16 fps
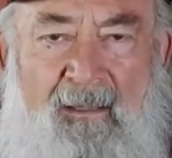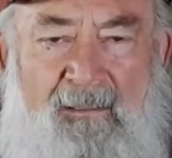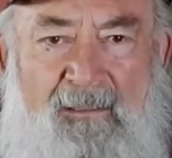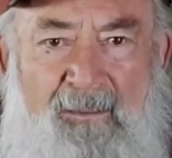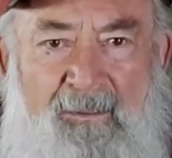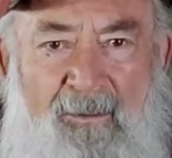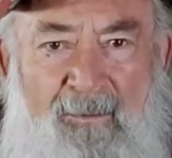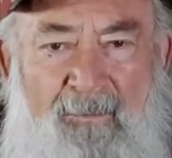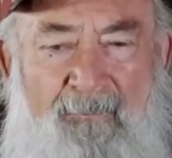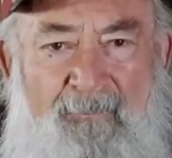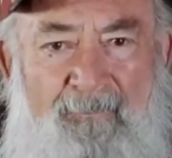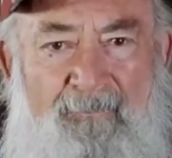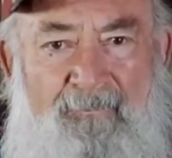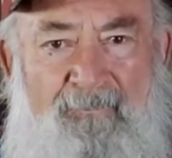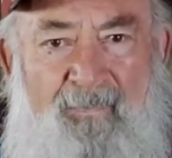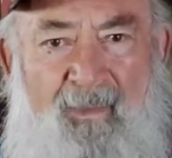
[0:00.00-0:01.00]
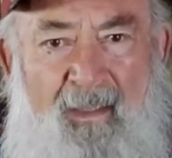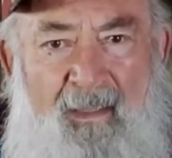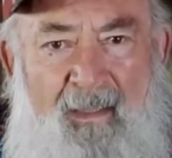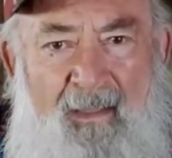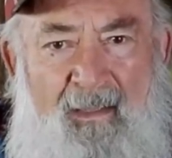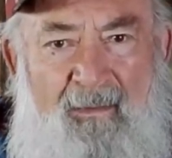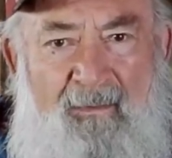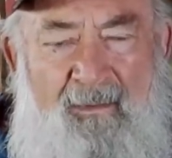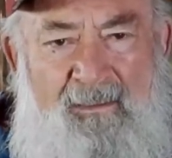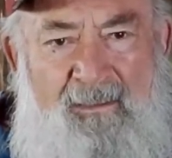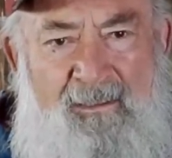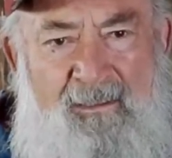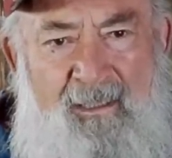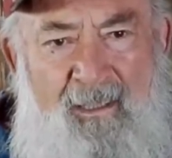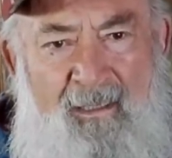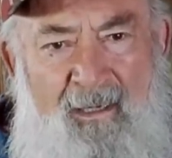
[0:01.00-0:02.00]
So this
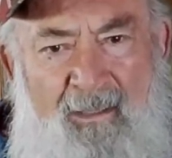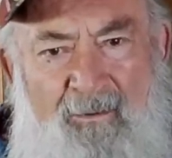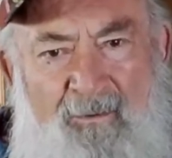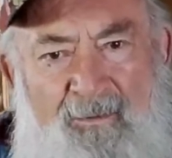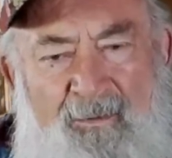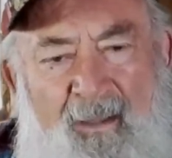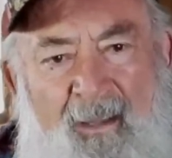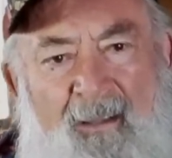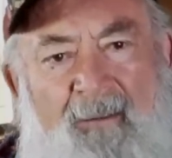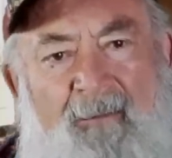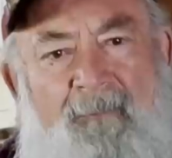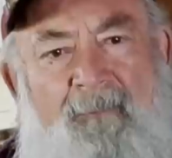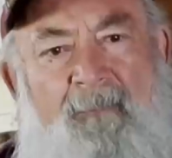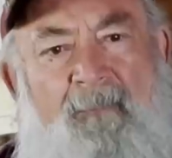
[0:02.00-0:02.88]
is another thing